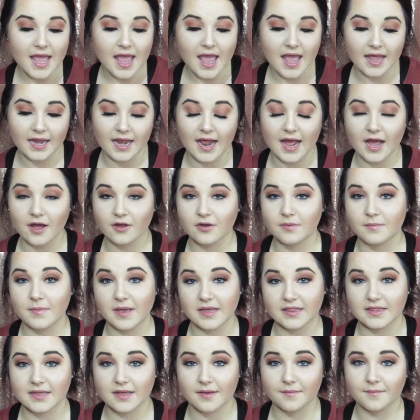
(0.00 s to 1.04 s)
and how to
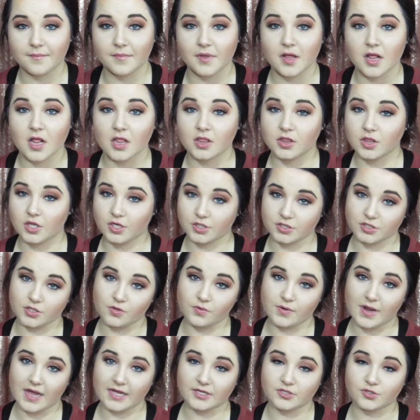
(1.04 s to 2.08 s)
make them look
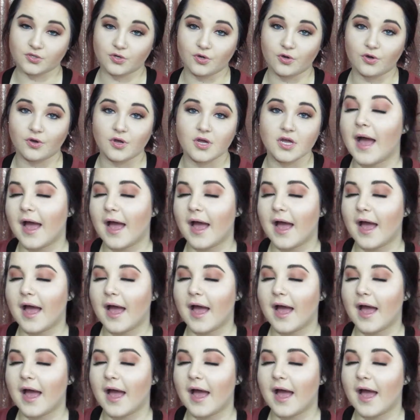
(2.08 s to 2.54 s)
so natural.